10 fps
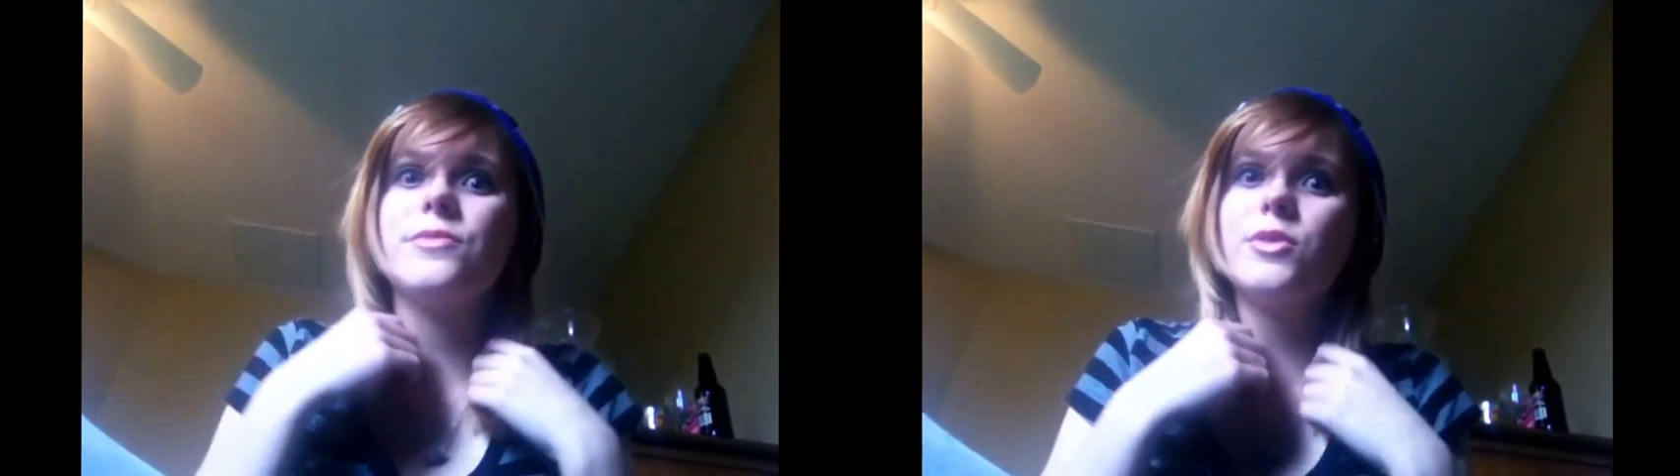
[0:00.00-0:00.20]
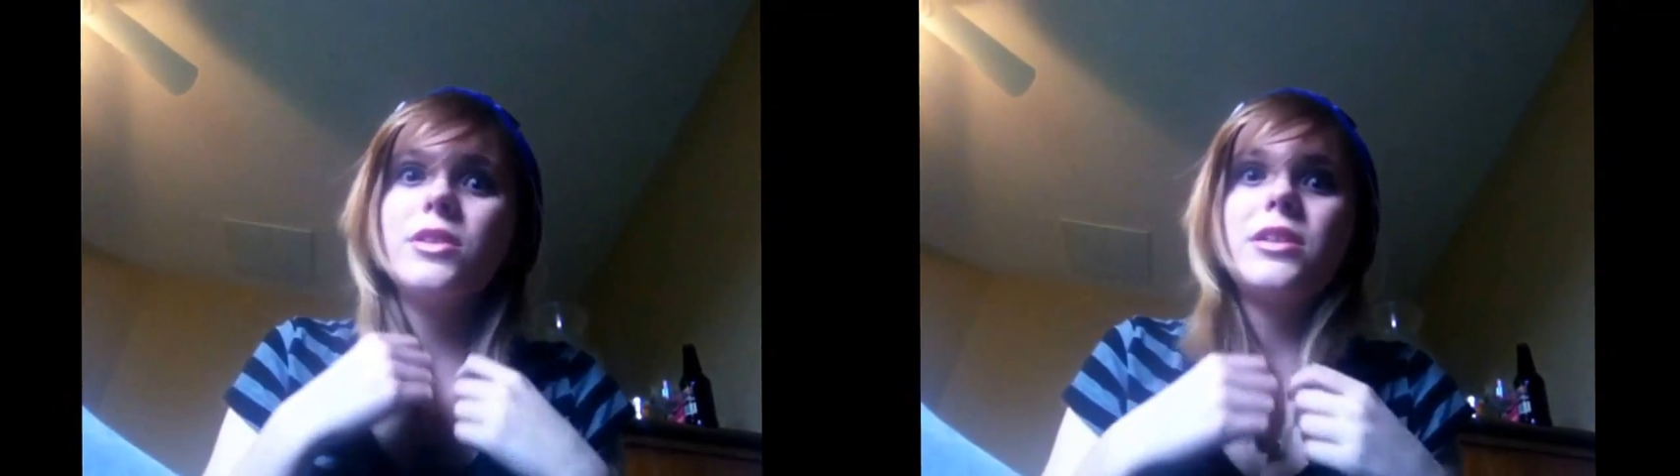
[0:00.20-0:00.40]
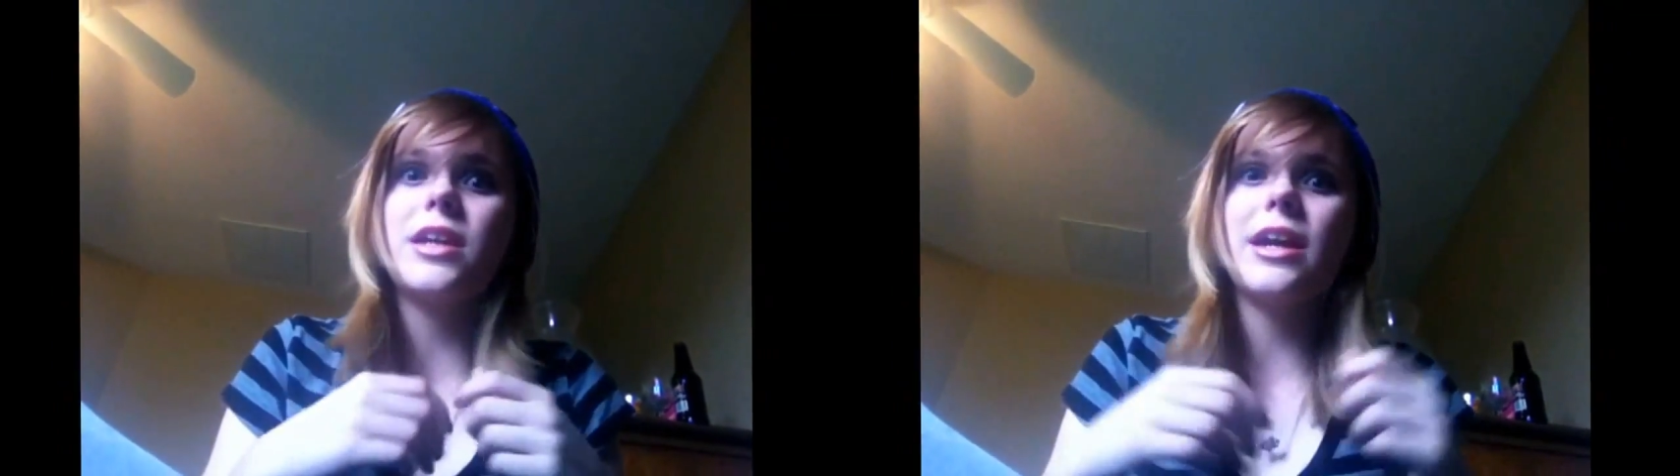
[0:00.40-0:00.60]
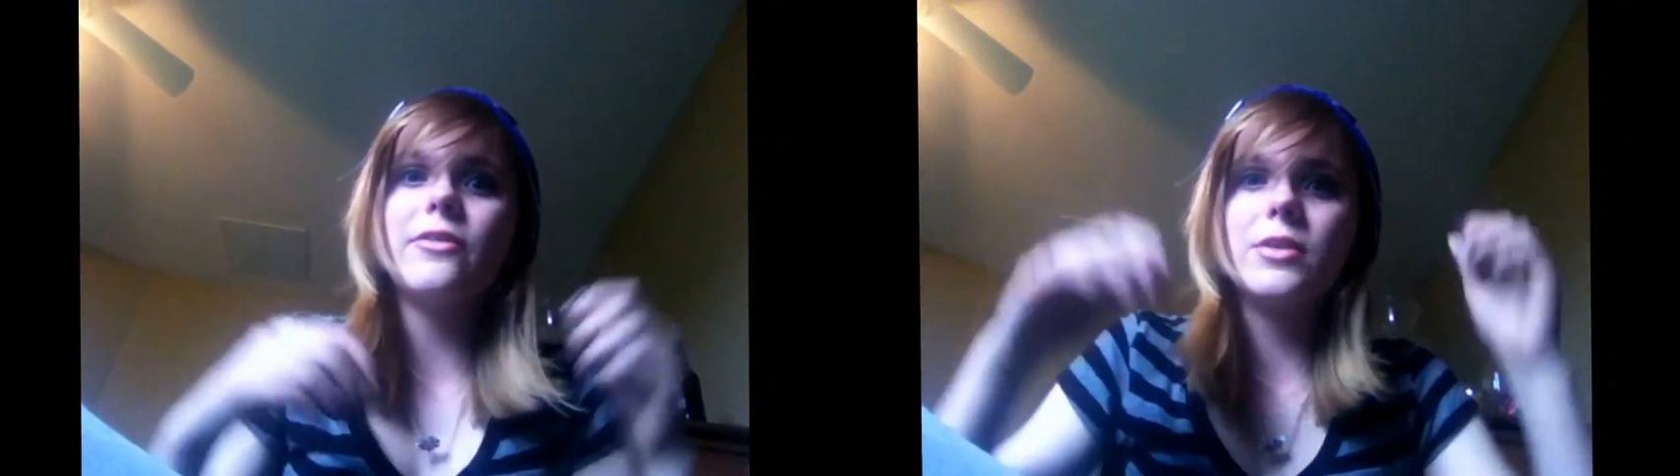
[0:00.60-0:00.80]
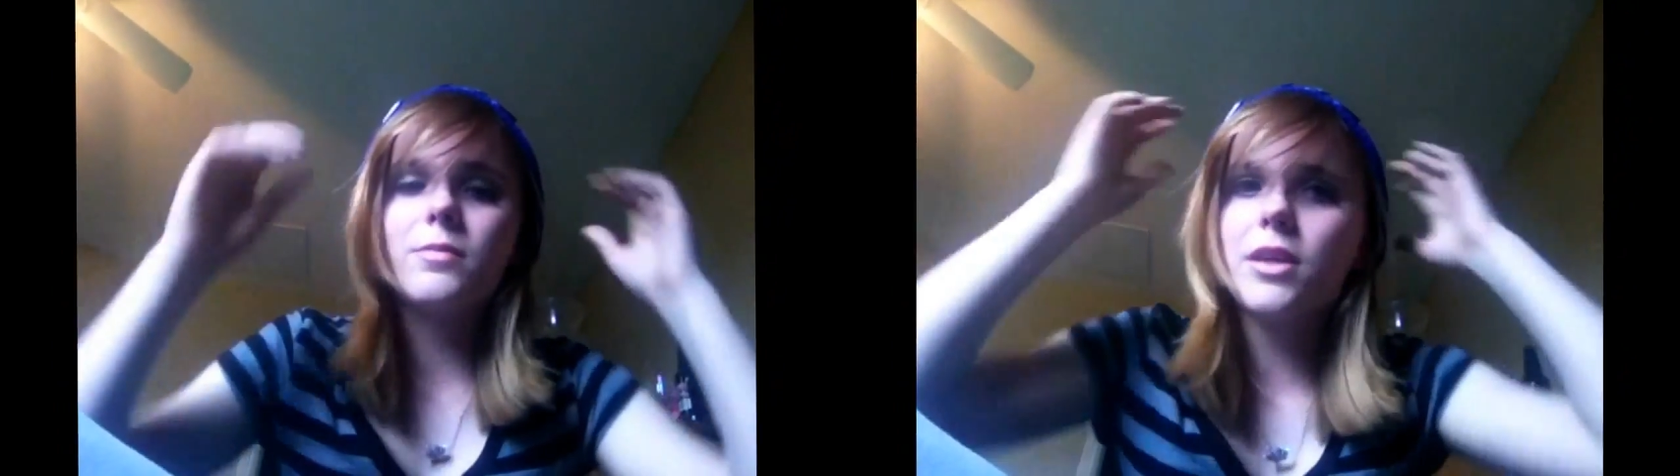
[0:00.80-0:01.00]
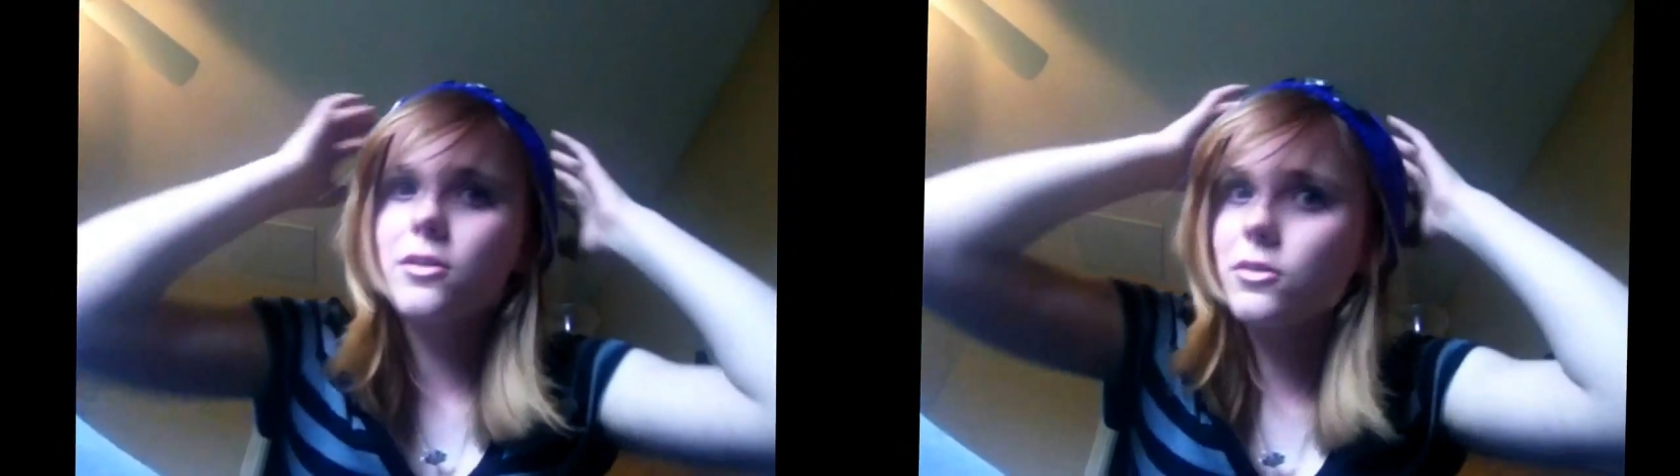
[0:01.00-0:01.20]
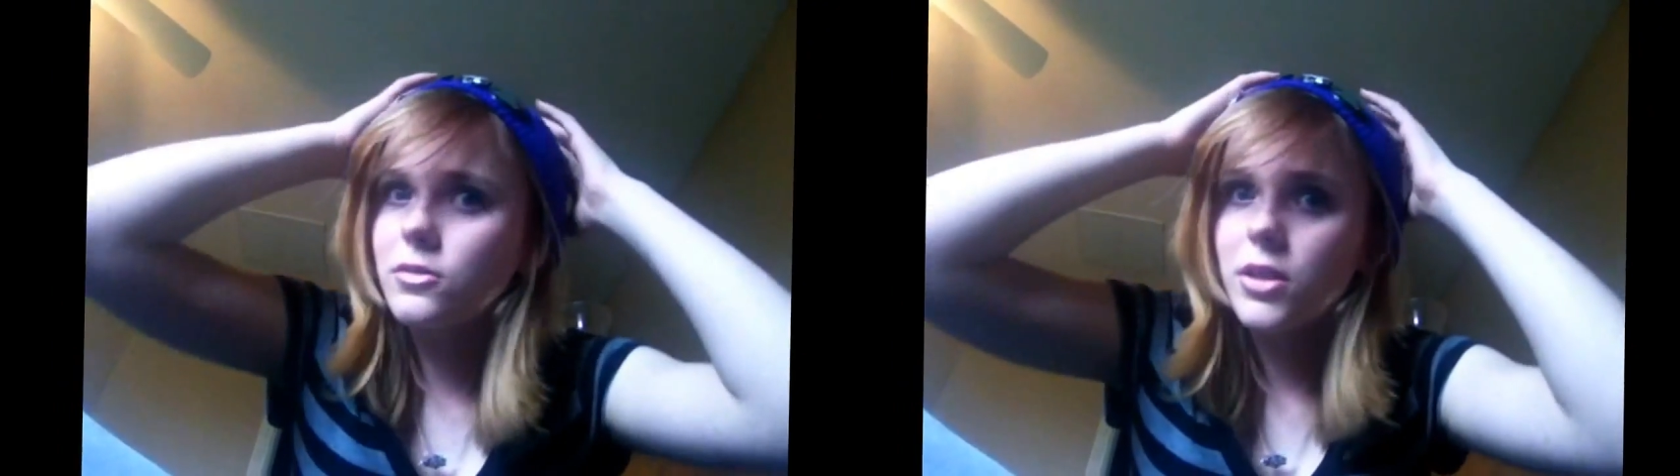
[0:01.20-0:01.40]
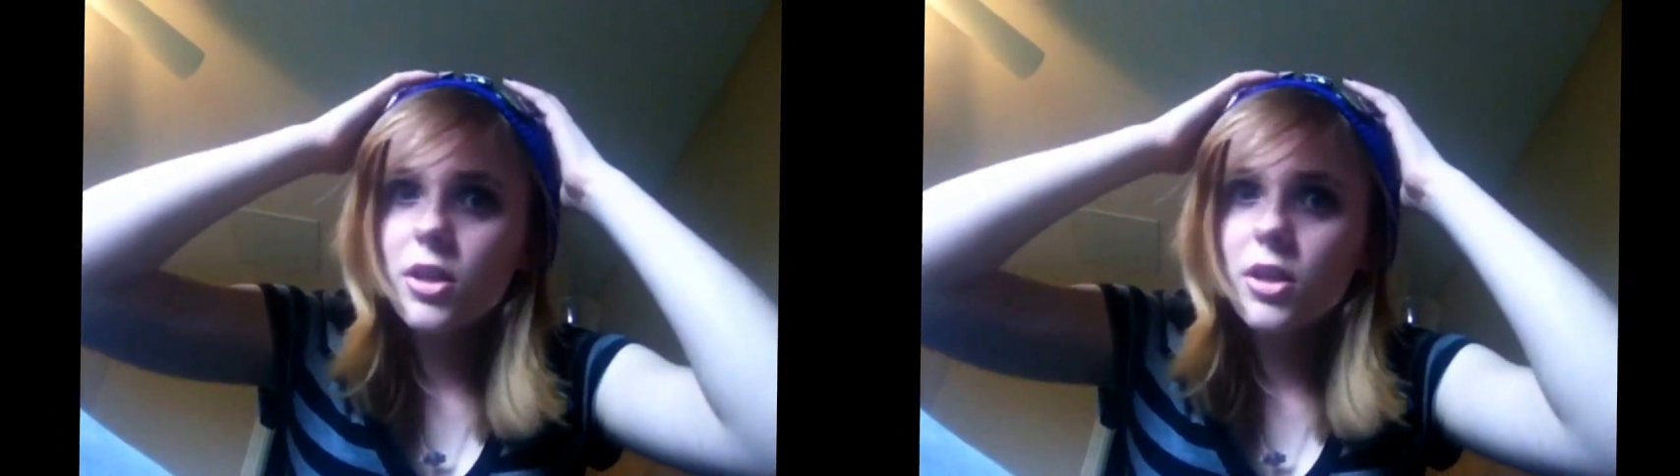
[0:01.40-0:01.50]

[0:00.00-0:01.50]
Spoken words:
really heavy metal